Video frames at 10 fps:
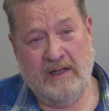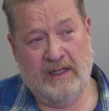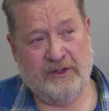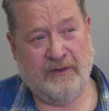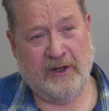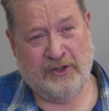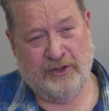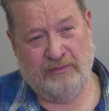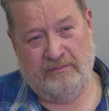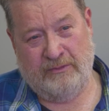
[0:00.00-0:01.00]
as far as
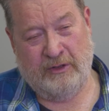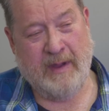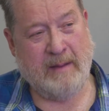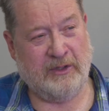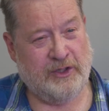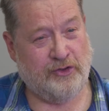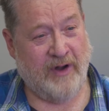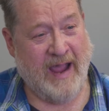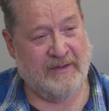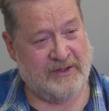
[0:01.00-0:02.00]
to be able to
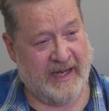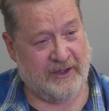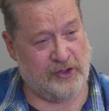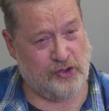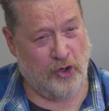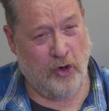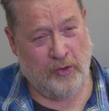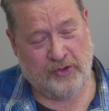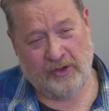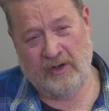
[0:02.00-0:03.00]
drive it, take it to
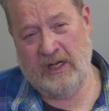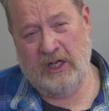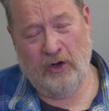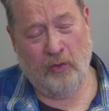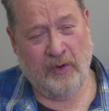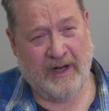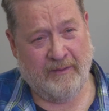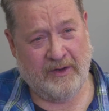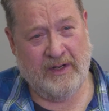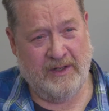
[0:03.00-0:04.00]
shows or
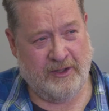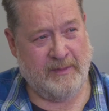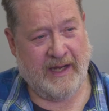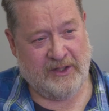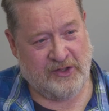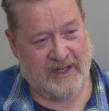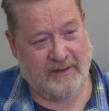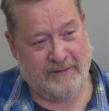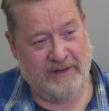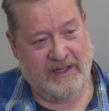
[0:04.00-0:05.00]
whatever, to make it
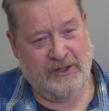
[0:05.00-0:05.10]
safe.